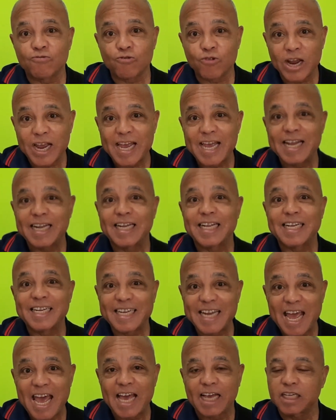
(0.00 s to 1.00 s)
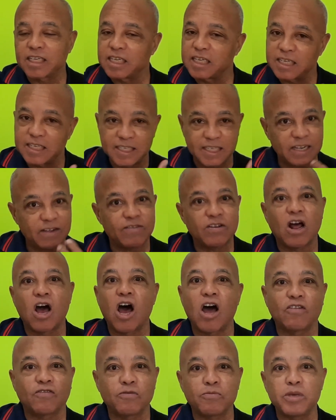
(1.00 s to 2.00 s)
rednecks is even
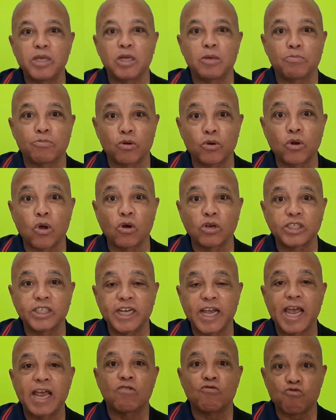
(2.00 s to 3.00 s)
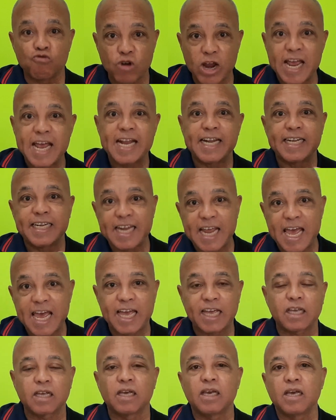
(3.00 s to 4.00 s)
hard for me to pronunciate.
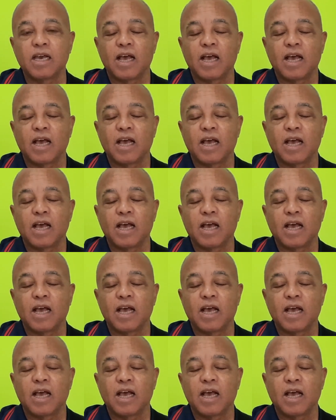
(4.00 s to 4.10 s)
Redneck.